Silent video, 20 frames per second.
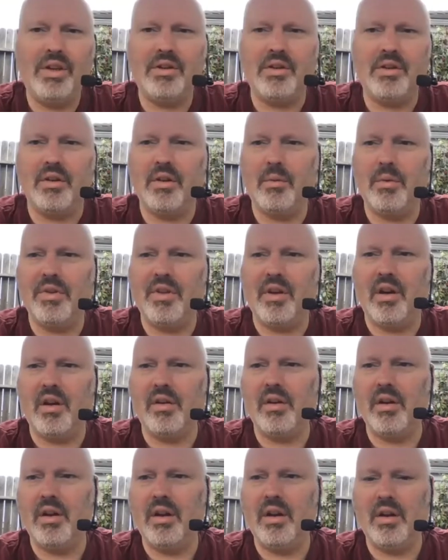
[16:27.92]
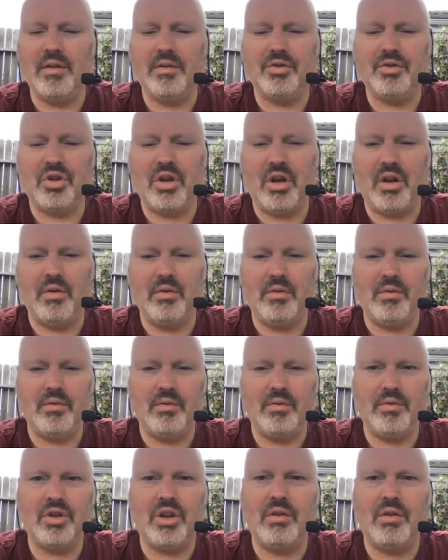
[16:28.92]
doing with our uh, show
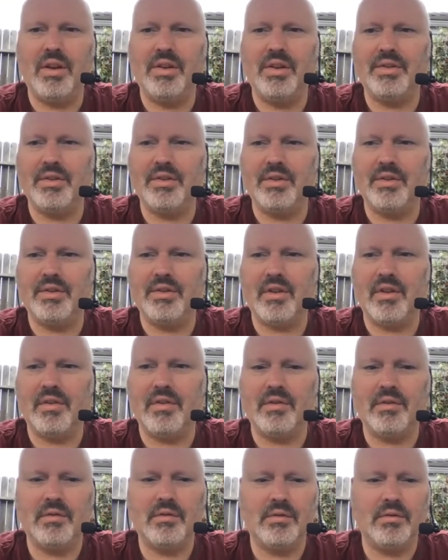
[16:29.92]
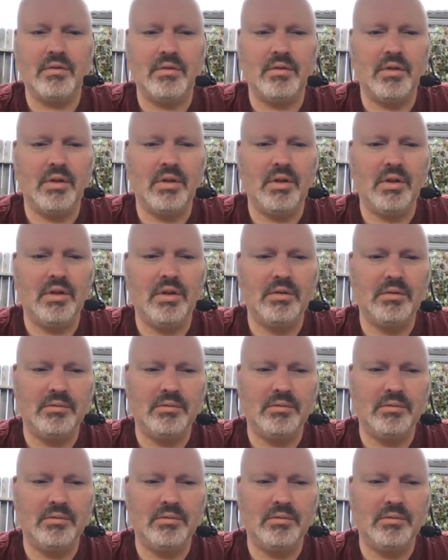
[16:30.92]
show listens and stuff? Oh, I